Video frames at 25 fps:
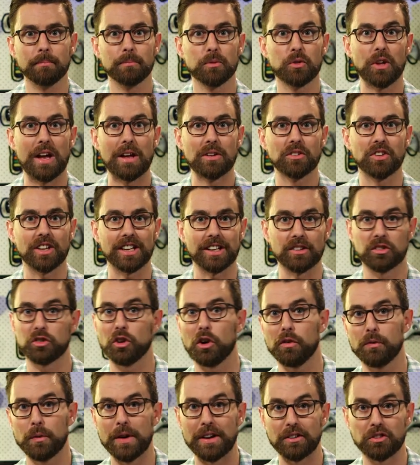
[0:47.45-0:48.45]
Sounds like a
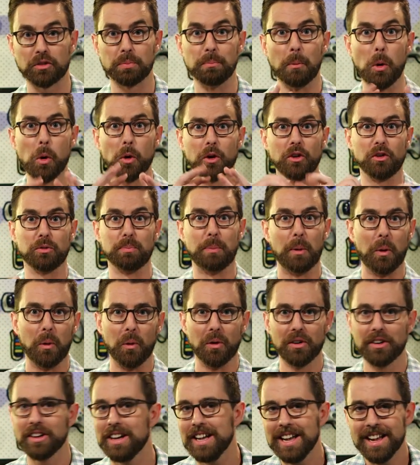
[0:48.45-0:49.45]
software
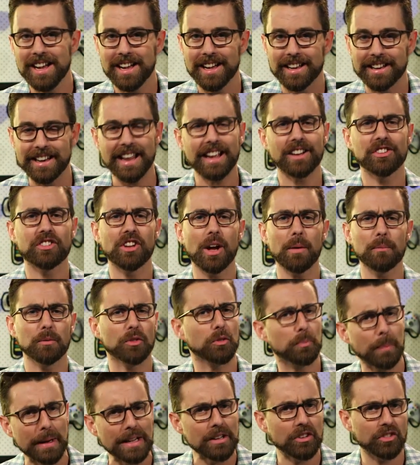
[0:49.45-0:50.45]
smorgasbord. Next up,
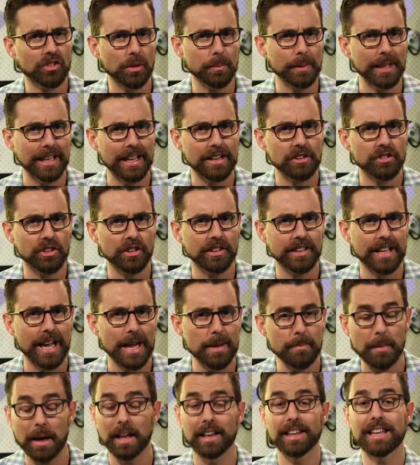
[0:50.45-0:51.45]
space simulation
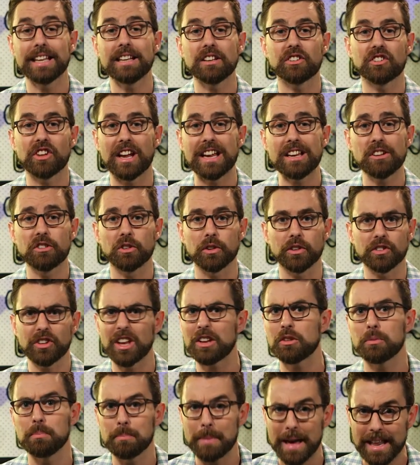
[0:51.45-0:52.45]
game Elite Dangerous
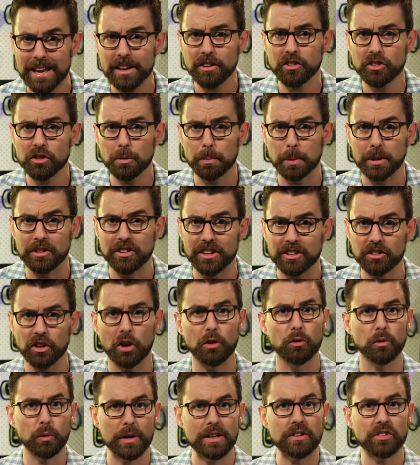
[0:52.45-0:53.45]
has managed to predict
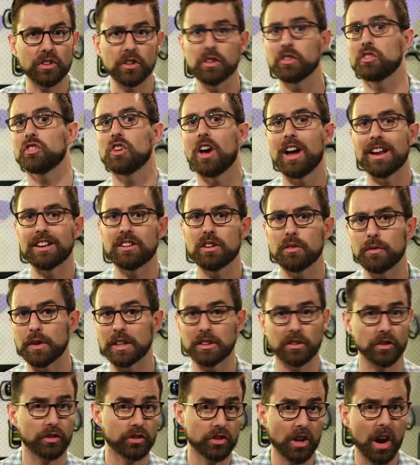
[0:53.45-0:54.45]
a recent
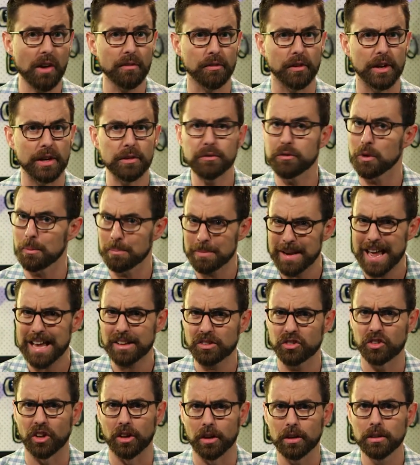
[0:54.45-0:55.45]
scientific discovery from
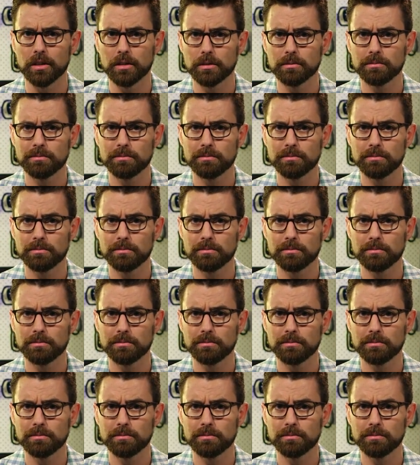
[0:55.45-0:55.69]
NASA.